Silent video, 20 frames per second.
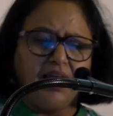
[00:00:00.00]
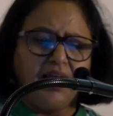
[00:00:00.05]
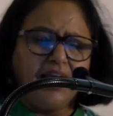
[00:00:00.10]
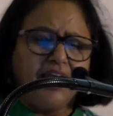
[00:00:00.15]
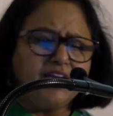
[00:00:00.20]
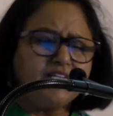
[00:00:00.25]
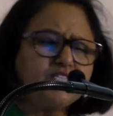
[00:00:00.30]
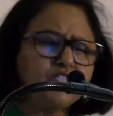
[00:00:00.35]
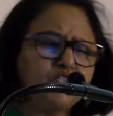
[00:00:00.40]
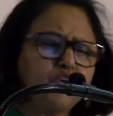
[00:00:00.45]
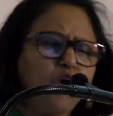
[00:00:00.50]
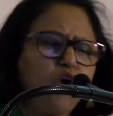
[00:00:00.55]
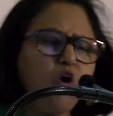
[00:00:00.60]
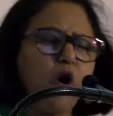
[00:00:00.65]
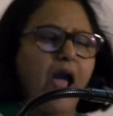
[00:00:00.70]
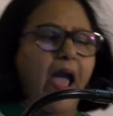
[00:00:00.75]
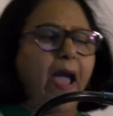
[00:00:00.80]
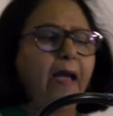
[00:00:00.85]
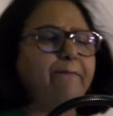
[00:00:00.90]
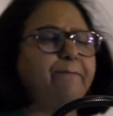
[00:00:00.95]
It so
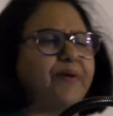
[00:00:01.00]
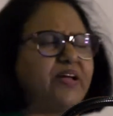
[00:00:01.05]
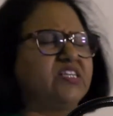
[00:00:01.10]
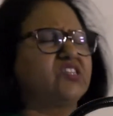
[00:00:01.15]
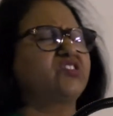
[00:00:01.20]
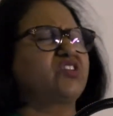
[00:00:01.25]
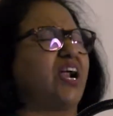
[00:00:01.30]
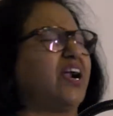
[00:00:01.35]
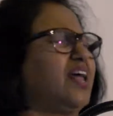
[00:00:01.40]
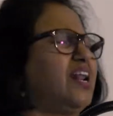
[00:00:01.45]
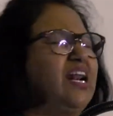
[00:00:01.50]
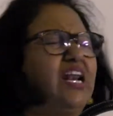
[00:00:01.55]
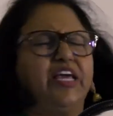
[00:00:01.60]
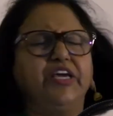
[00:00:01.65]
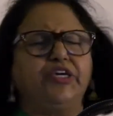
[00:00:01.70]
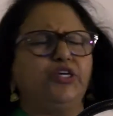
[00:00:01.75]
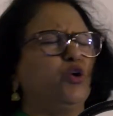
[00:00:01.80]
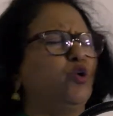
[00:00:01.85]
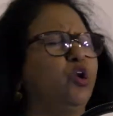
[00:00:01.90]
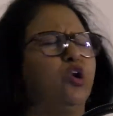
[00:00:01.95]
happens suddenly
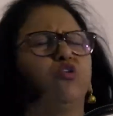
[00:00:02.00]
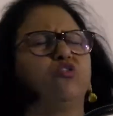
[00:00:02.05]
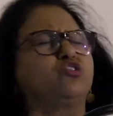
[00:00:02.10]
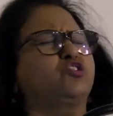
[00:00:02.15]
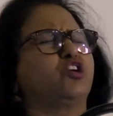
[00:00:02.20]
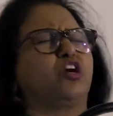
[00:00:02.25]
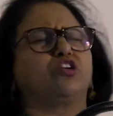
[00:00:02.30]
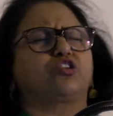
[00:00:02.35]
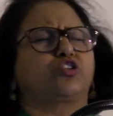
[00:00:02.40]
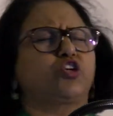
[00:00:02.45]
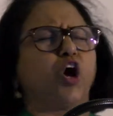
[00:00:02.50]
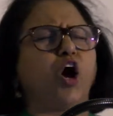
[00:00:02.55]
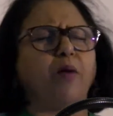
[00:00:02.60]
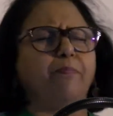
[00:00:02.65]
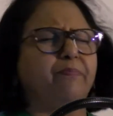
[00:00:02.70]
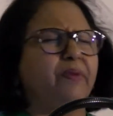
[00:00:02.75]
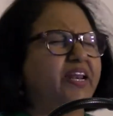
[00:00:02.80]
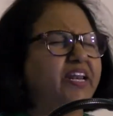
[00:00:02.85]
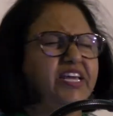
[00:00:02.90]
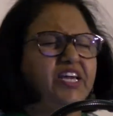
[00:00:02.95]
you lose your job.
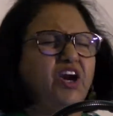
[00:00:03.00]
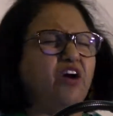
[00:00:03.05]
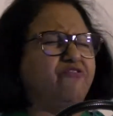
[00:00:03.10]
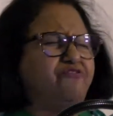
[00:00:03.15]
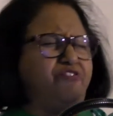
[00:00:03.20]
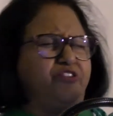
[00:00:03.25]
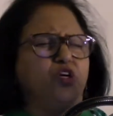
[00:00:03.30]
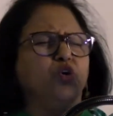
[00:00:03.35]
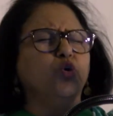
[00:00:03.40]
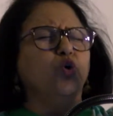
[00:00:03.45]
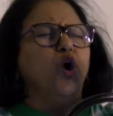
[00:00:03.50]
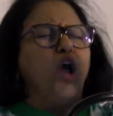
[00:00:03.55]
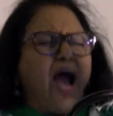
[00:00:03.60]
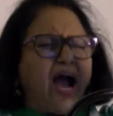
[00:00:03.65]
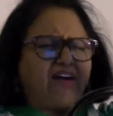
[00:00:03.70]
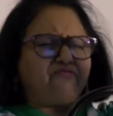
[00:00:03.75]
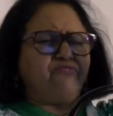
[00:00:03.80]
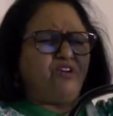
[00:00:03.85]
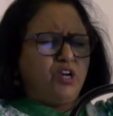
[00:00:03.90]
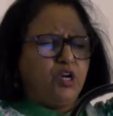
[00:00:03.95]
Many of you
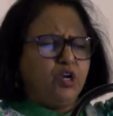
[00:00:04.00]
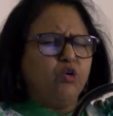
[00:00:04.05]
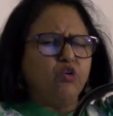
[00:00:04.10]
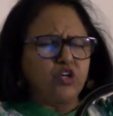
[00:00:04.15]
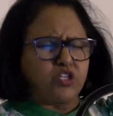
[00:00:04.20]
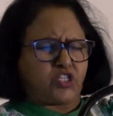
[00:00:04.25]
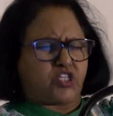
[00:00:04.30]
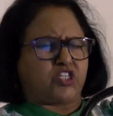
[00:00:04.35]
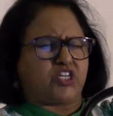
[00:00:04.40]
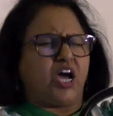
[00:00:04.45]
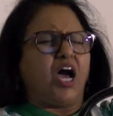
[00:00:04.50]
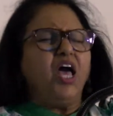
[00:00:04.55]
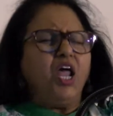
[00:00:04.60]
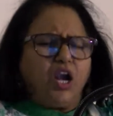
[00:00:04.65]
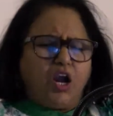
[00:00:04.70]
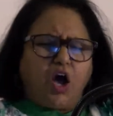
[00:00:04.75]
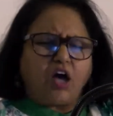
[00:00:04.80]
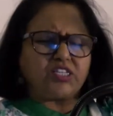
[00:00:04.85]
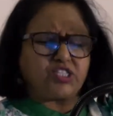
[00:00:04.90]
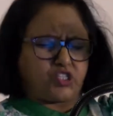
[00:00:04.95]
have lost,
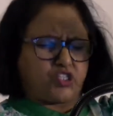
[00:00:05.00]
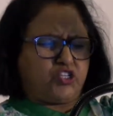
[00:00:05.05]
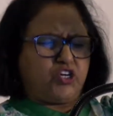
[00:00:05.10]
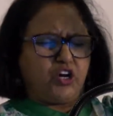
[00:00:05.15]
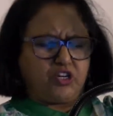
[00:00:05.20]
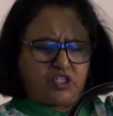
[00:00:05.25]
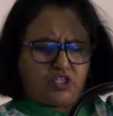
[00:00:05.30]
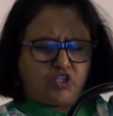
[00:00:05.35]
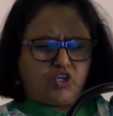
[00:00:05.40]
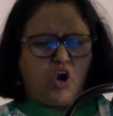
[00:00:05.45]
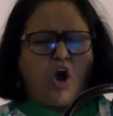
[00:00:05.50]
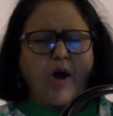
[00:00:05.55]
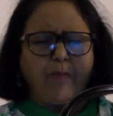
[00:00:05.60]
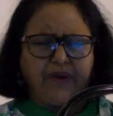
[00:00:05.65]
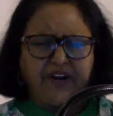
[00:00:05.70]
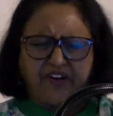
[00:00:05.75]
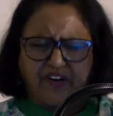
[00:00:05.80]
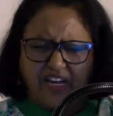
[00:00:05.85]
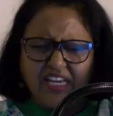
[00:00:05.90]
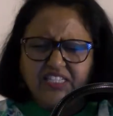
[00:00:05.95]
lost your job
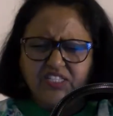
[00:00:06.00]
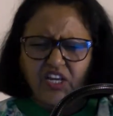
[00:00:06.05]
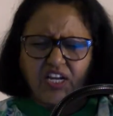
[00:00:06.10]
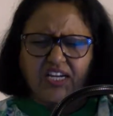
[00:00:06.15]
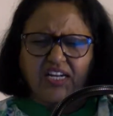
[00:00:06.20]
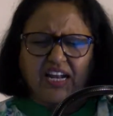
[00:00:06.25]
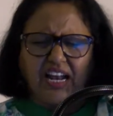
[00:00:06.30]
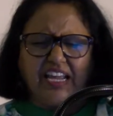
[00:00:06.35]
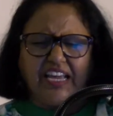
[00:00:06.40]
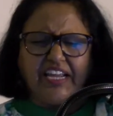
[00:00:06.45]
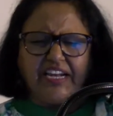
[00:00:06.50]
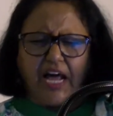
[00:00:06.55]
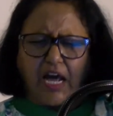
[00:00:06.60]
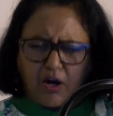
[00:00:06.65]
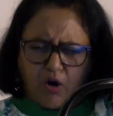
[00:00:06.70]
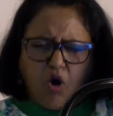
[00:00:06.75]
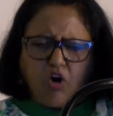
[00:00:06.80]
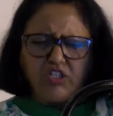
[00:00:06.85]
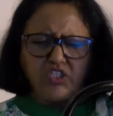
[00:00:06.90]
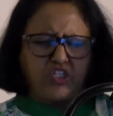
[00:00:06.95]
recently in our
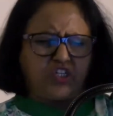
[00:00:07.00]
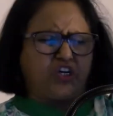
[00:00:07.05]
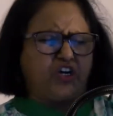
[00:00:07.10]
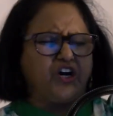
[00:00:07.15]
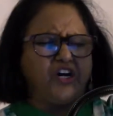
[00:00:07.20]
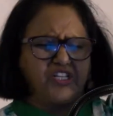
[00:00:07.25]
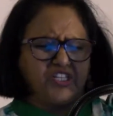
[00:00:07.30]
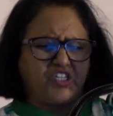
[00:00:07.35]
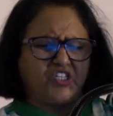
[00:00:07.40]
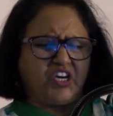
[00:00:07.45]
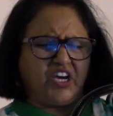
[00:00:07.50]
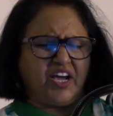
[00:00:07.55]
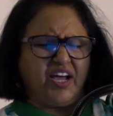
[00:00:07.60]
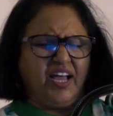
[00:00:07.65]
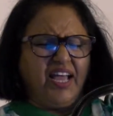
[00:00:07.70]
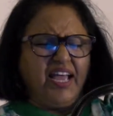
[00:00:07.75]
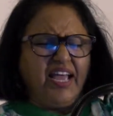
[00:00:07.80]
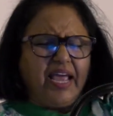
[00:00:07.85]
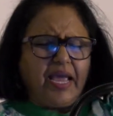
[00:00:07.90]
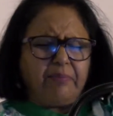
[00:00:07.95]
own church.
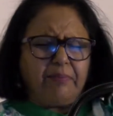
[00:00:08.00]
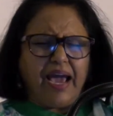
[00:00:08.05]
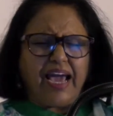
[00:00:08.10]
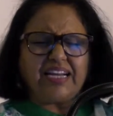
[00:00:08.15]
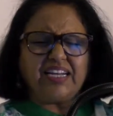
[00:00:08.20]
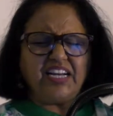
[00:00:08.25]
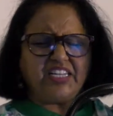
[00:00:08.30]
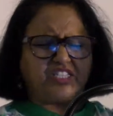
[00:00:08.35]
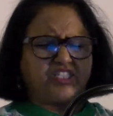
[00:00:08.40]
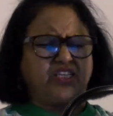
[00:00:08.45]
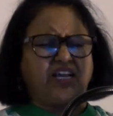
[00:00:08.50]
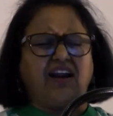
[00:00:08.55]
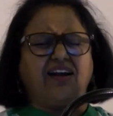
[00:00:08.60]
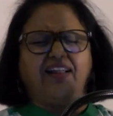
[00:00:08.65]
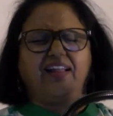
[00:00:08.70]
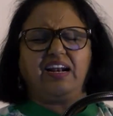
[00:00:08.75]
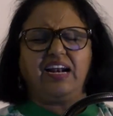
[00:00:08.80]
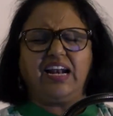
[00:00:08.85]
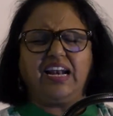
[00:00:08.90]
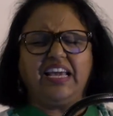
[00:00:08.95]
Amen. It
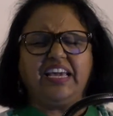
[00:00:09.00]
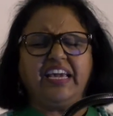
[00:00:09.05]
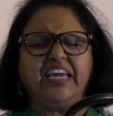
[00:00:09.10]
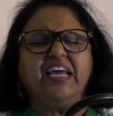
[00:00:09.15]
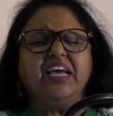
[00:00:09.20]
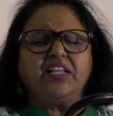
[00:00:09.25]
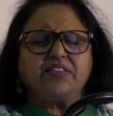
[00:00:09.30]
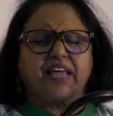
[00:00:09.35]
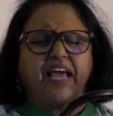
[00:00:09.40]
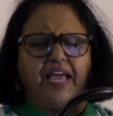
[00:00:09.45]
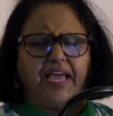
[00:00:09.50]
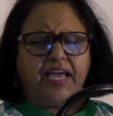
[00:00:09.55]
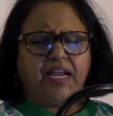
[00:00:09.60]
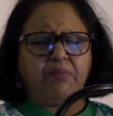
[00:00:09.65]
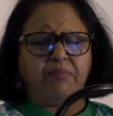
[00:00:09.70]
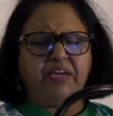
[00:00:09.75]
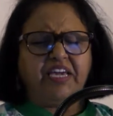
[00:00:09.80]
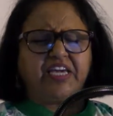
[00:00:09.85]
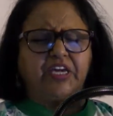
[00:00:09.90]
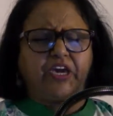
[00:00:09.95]
suddenly the
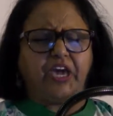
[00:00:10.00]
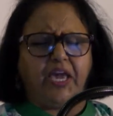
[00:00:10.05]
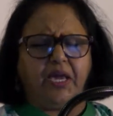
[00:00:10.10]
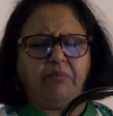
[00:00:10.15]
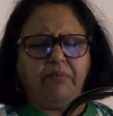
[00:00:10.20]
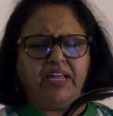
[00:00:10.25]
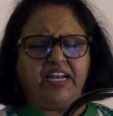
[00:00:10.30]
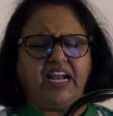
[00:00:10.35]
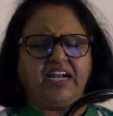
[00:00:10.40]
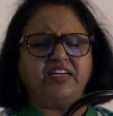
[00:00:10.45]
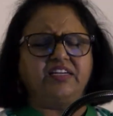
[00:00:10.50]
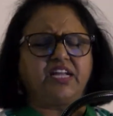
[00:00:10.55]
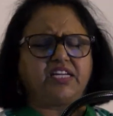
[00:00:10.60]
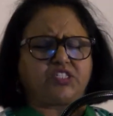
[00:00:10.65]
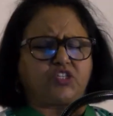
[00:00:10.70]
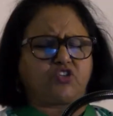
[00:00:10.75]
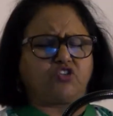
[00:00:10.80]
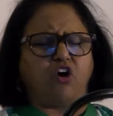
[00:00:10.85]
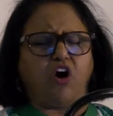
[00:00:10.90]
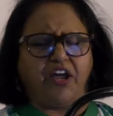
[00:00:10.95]
enemy came in and
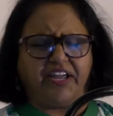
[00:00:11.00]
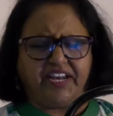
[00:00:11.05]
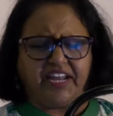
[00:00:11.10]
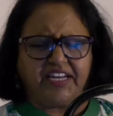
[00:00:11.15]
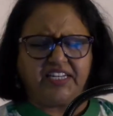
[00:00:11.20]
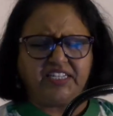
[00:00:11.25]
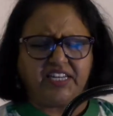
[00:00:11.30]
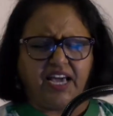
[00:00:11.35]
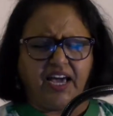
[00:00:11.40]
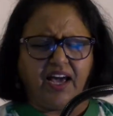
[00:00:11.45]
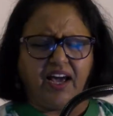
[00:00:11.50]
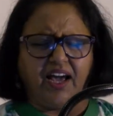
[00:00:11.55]
destroyed it.